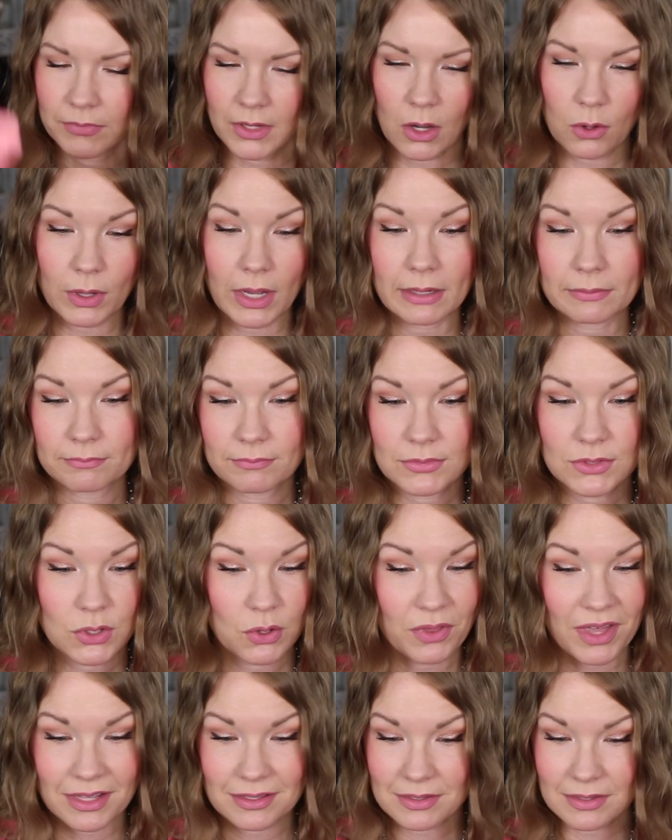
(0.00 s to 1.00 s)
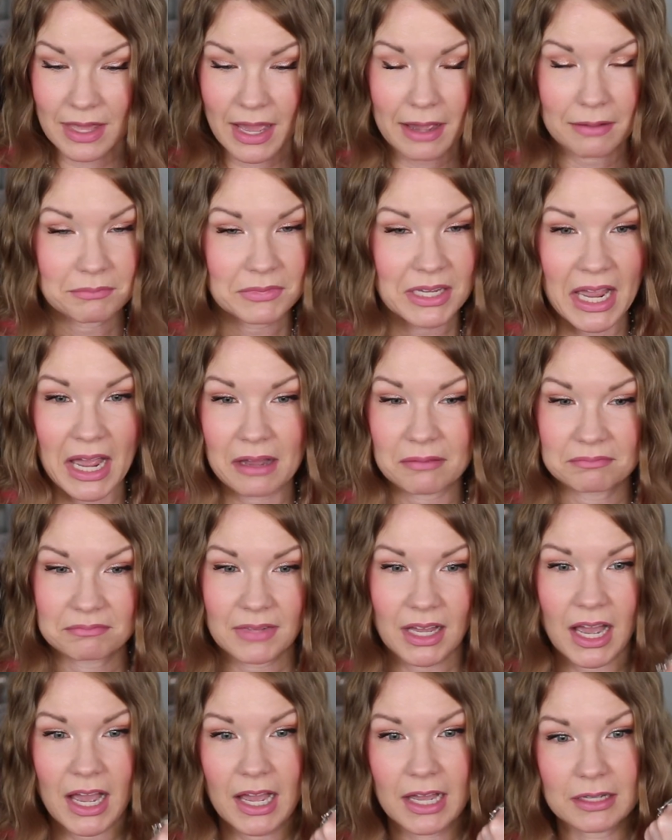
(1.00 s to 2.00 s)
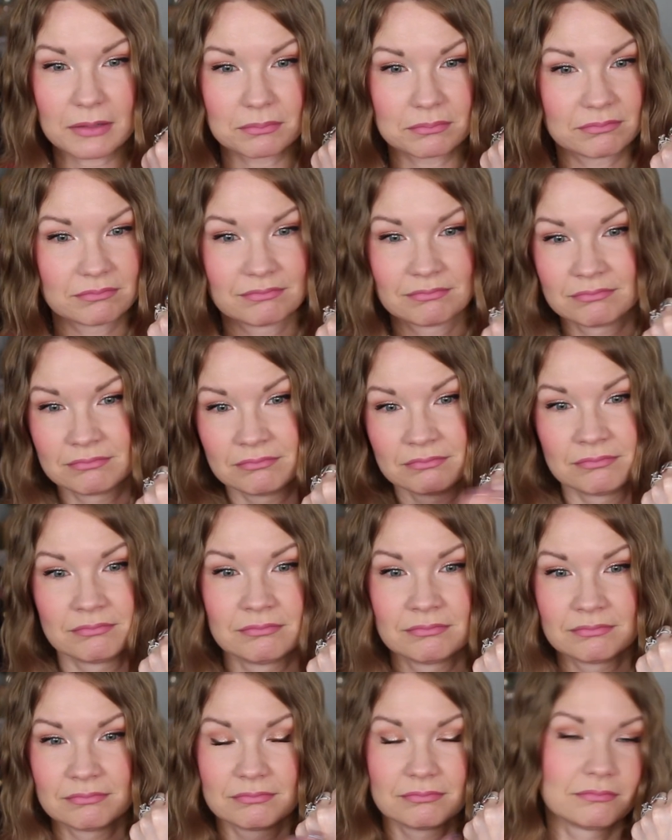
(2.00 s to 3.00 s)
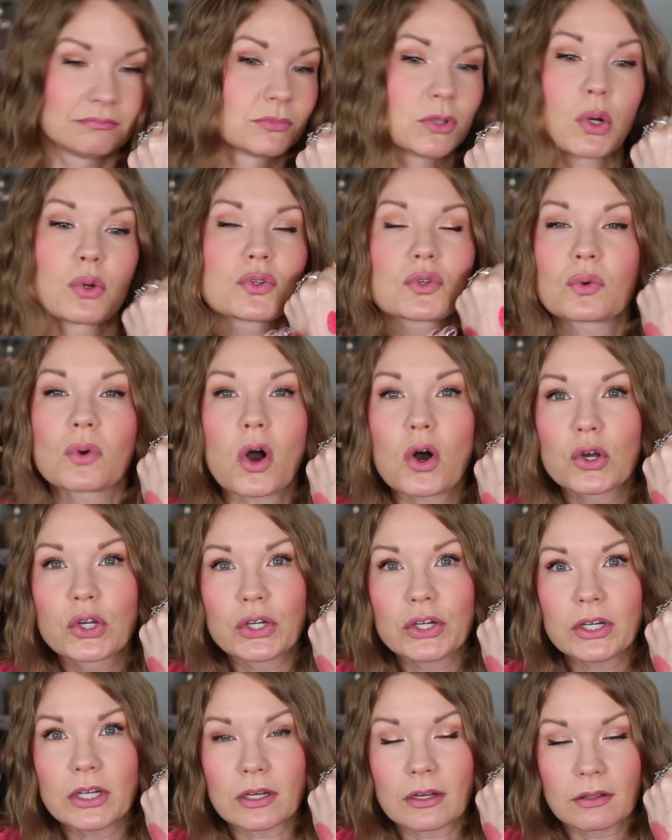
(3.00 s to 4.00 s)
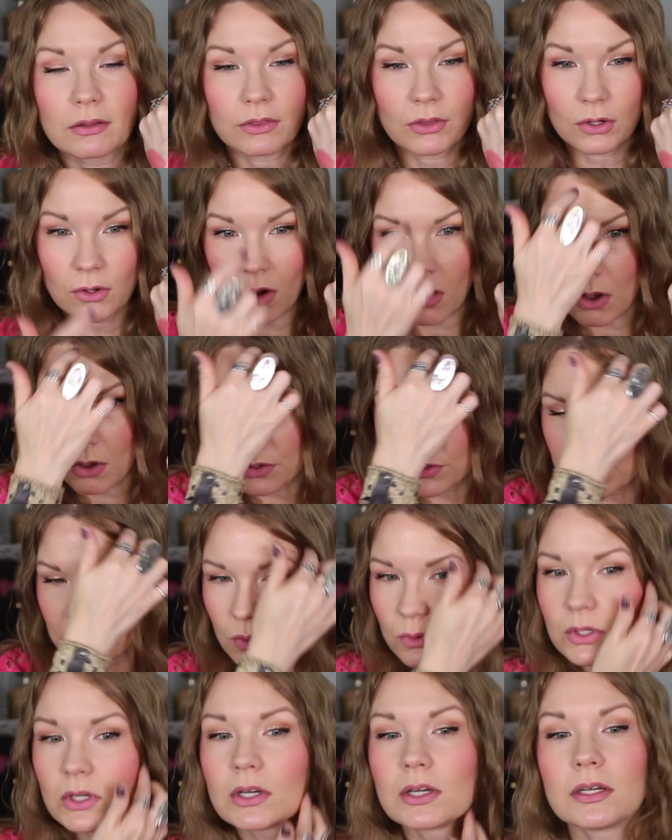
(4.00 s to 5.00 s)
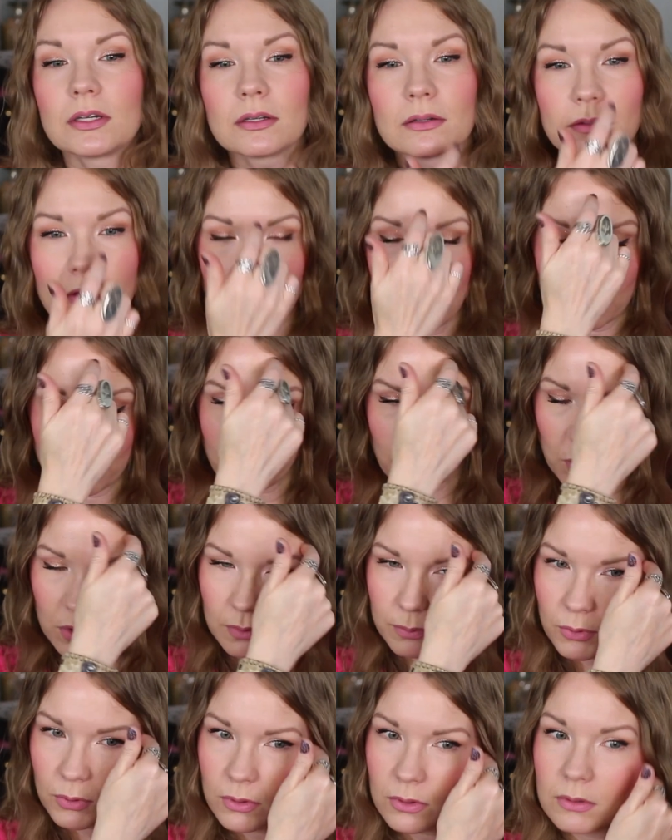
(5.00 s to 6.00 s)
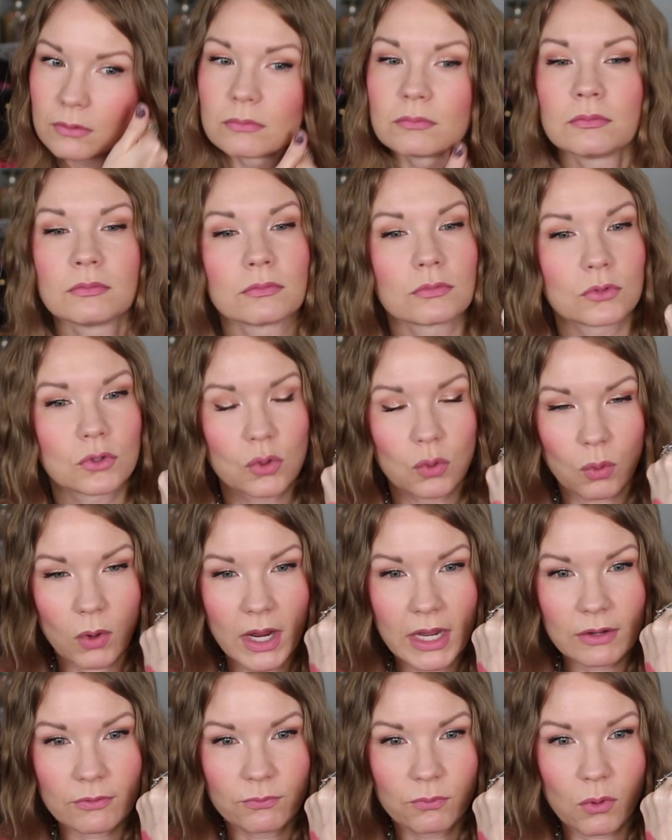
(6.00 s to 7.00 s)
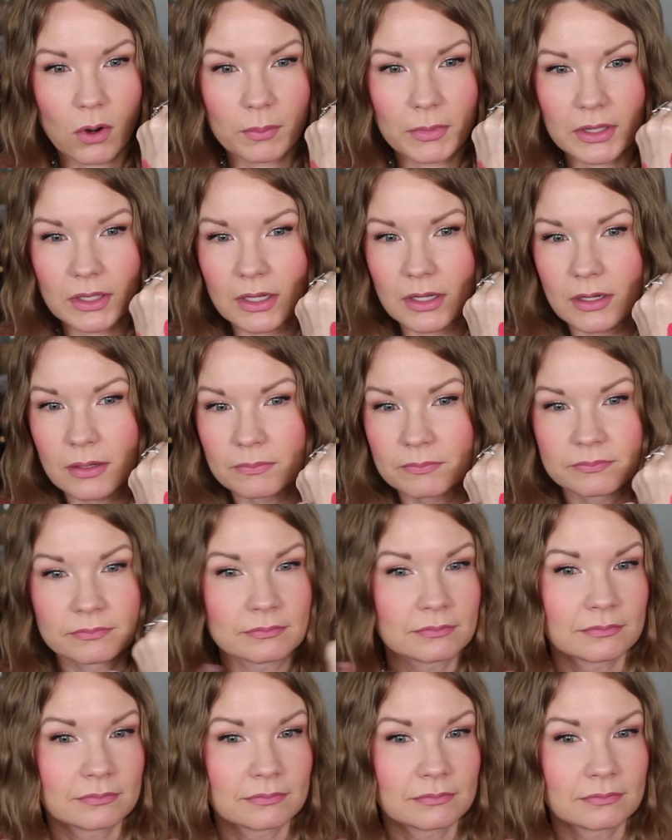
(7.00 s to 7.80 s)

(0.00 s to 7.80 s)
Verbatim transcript: Okay, so that's that. Yeah, I, those are all good. They're all so good, affordable, great formula